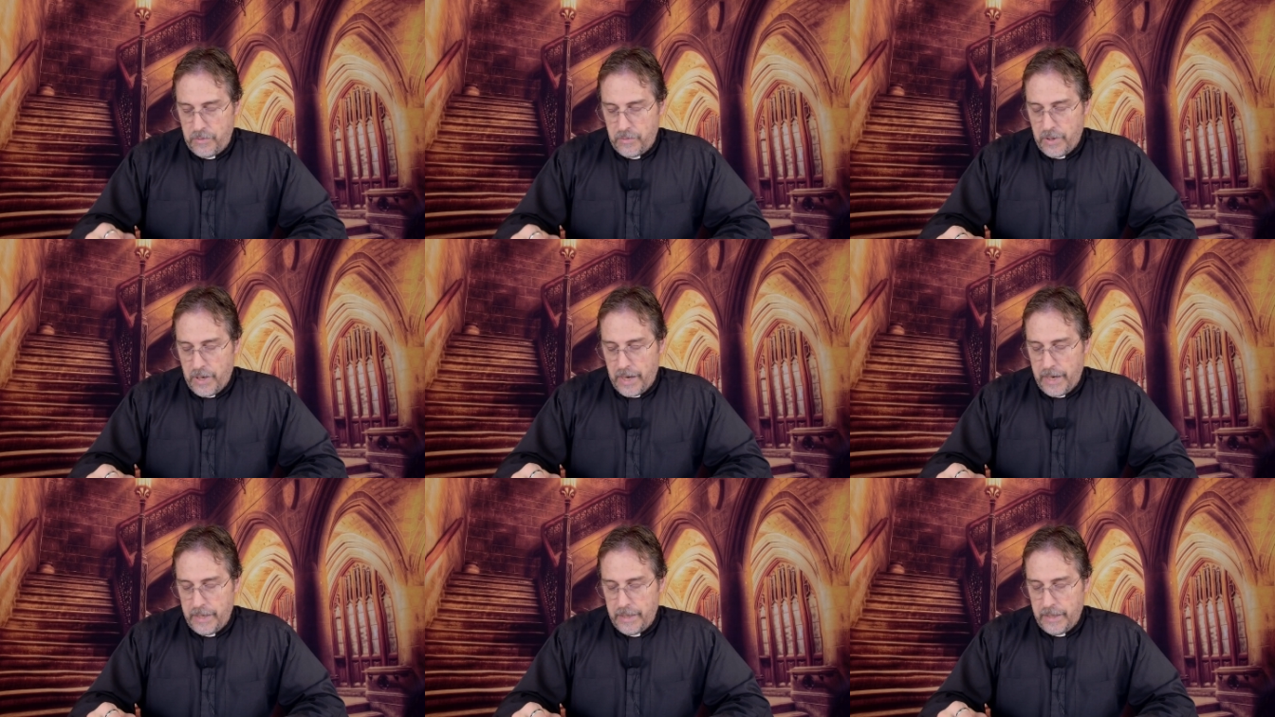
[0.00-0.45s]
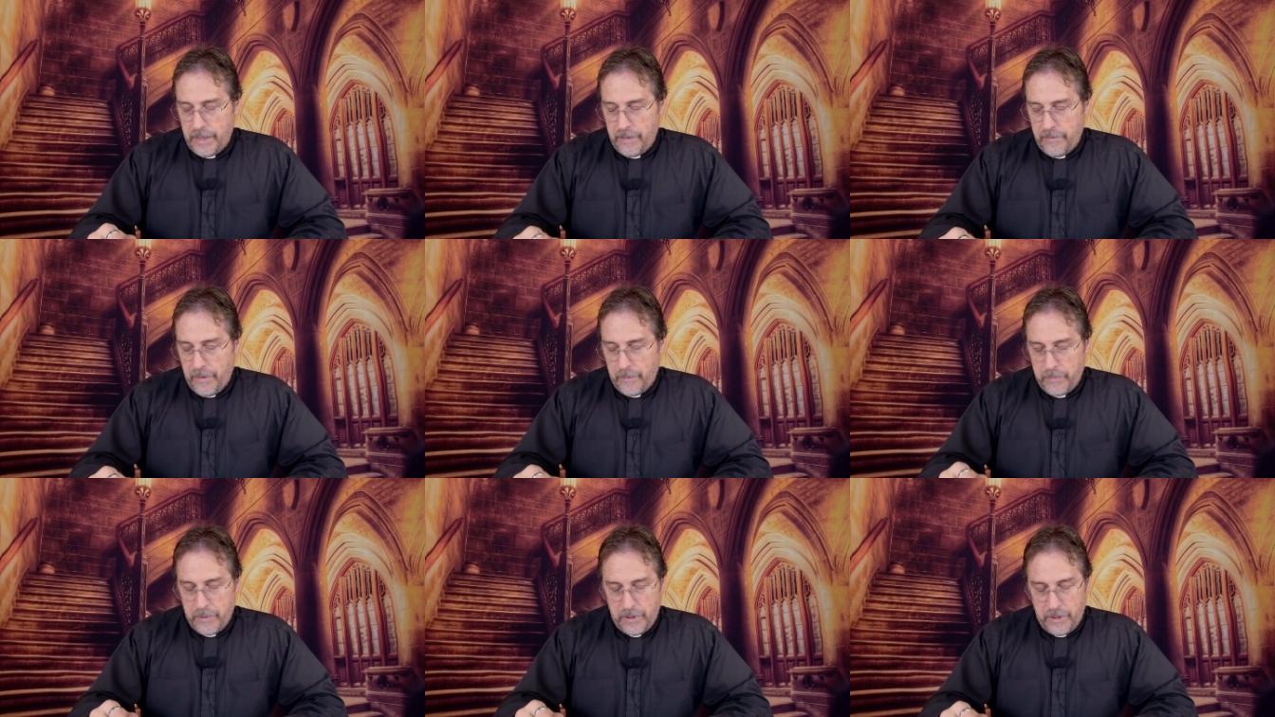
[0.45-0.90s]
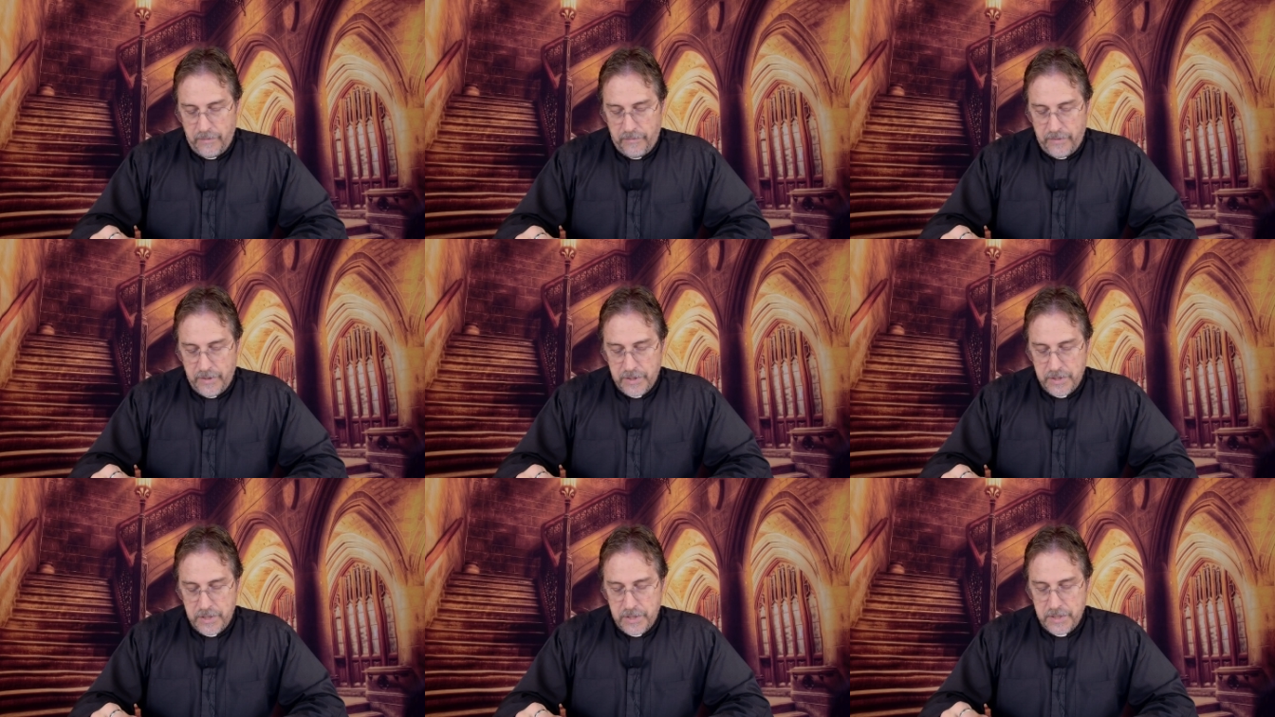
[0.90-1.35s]
unite and give up the
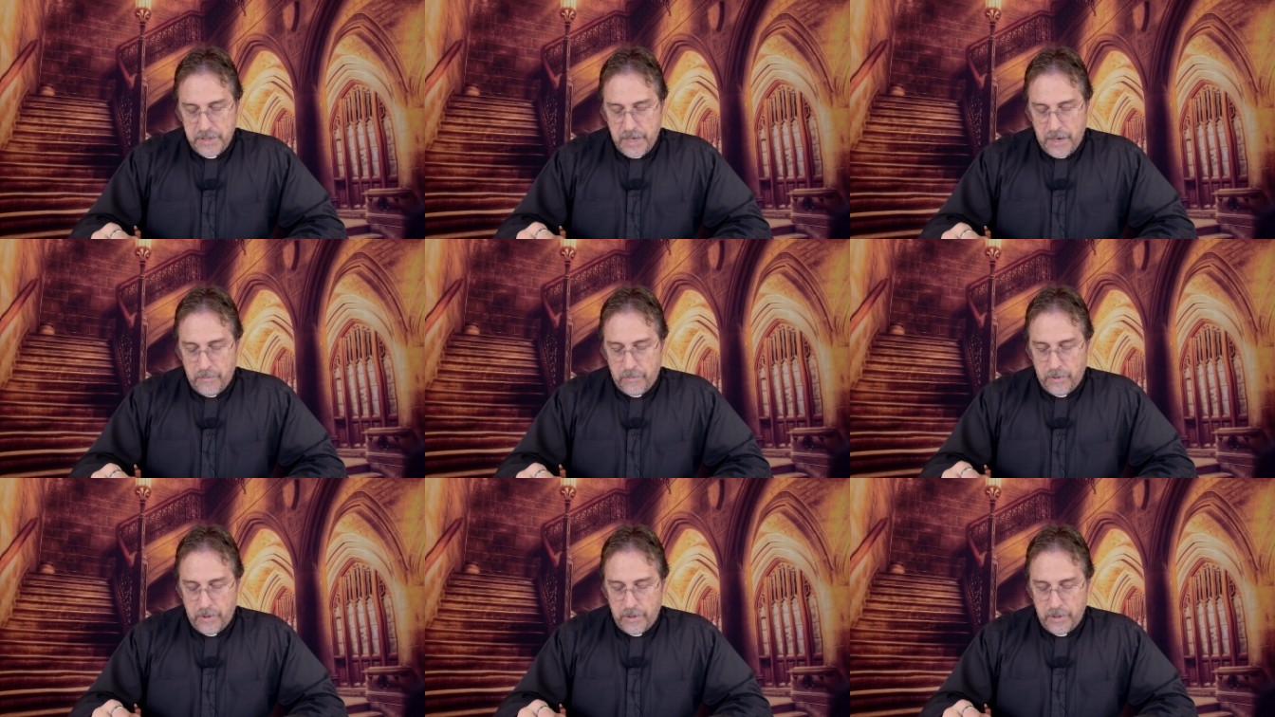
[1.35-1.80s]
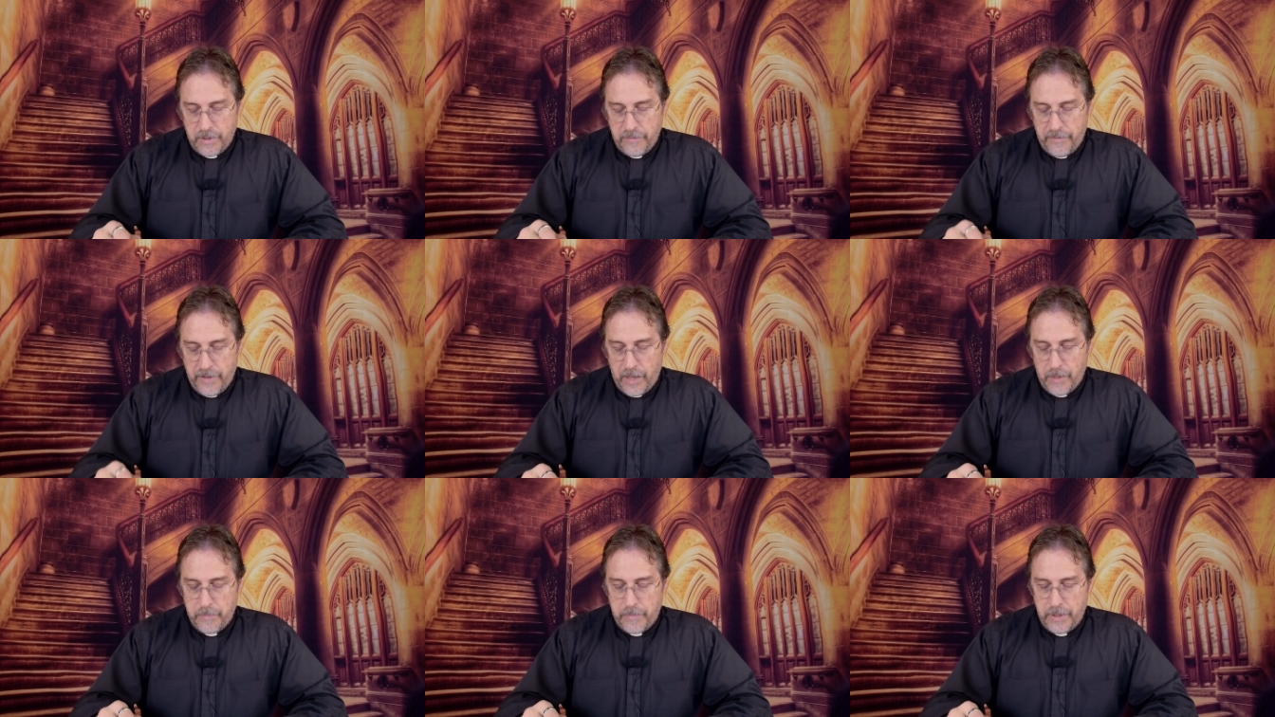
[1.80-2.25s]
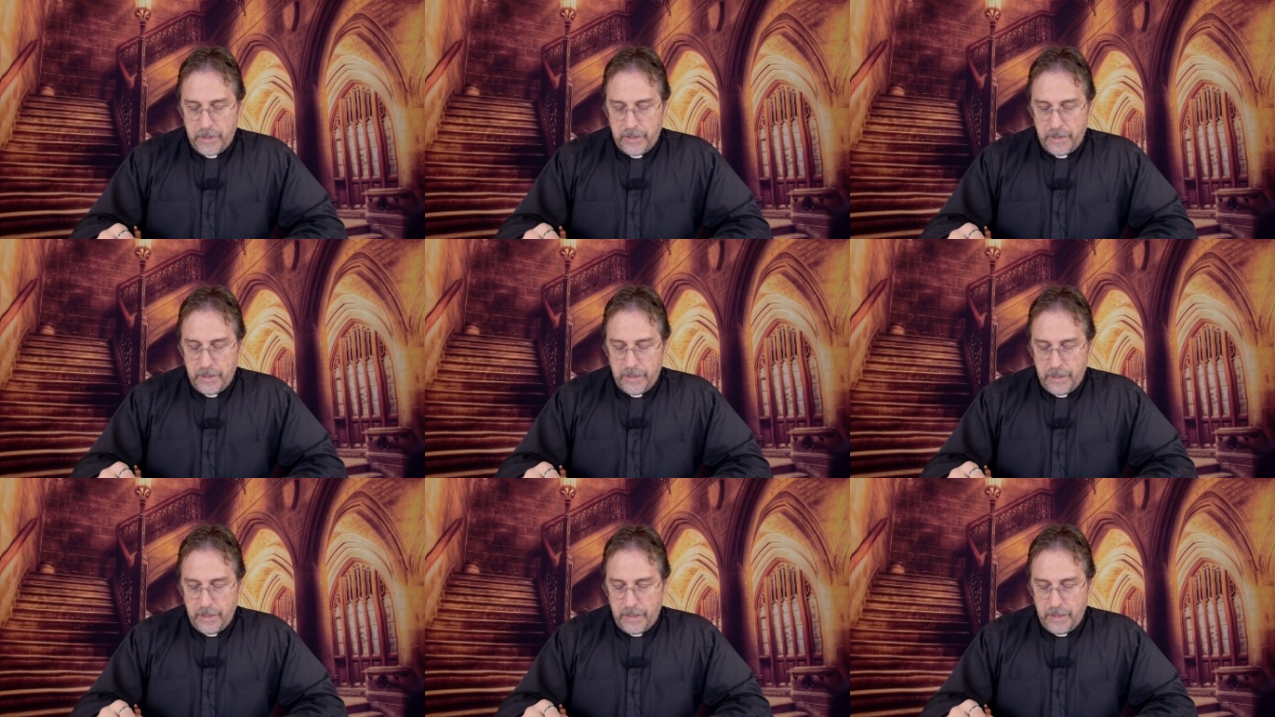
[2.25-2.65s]
divisions that were developing